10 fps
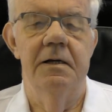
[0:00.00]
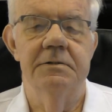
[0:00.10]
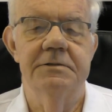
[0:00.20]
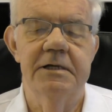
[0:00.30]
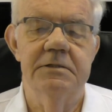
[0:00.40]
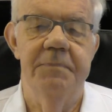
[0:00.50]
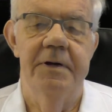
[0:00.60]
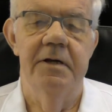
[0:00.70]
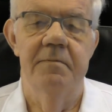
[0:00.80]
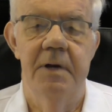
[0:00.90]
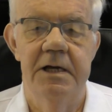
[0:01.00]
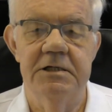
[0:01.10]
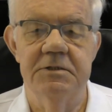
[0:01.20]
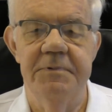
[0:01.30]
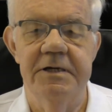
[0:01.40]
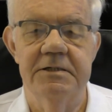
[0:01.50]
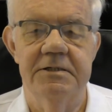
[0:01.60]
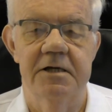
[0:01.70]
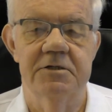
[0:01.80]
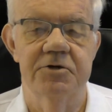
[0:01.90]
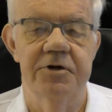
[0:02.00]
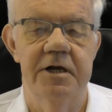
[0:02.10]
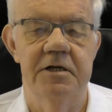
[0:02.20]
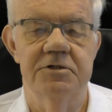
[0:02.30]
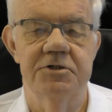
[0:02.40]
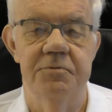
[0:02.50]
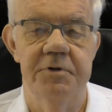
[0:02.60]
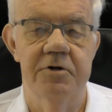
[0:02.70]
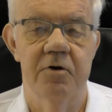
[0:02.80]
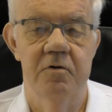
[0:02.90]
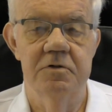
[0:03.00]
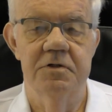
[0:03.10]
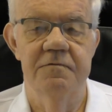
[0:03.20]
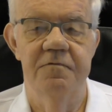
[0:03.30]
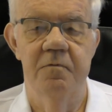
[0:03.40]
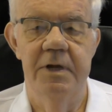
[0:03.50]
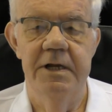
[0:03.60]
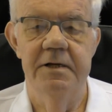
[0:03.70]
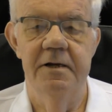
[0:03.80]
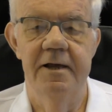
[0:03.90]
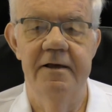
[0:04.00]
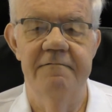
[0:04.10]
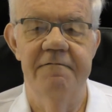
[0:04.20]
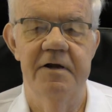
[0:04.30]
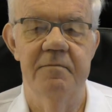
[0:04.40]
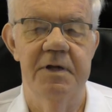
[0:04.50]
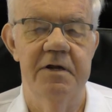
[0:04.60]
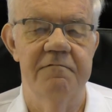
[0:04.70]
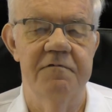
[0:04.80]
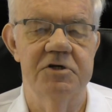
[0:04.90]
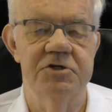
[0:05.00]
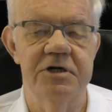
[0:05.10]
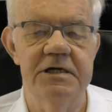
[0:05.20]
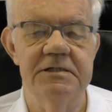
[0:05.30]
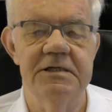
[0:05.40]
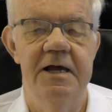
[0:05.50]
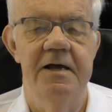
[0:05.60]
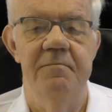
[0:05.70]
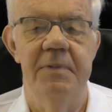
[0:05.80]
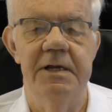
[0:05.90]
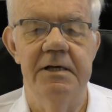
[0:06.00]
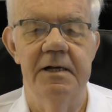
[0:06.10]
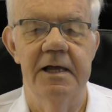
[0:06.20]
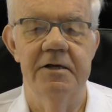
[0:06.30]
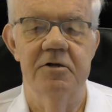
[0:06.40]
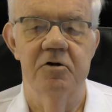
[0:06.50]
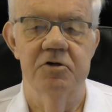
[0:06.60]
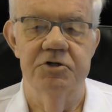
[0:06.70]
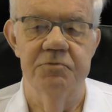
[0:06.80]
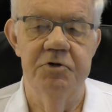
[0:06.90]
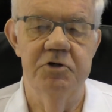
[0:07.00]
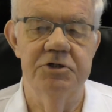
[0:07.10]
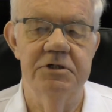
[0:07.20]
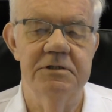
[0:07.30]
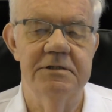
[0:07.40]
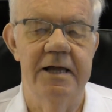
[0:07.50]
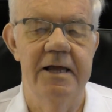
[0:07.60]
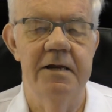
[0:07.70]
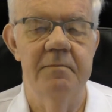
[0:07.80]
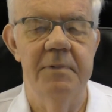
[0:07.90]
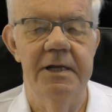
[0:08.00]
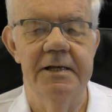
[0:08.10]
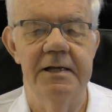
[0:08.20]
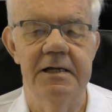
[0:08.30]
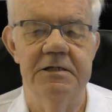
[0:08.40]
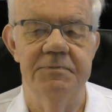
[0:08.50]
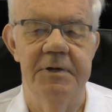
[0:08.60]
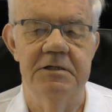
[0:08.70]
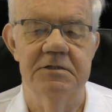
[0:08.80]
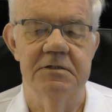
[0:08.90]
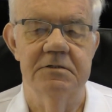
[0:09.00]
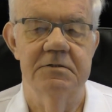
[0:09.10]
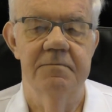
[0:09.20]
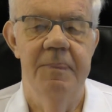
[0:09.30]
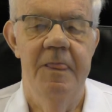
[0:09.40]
A taxpayer may expect tax credits to be granted for medical aid fund beneficiaries, medical aid contributions, and medical expenses.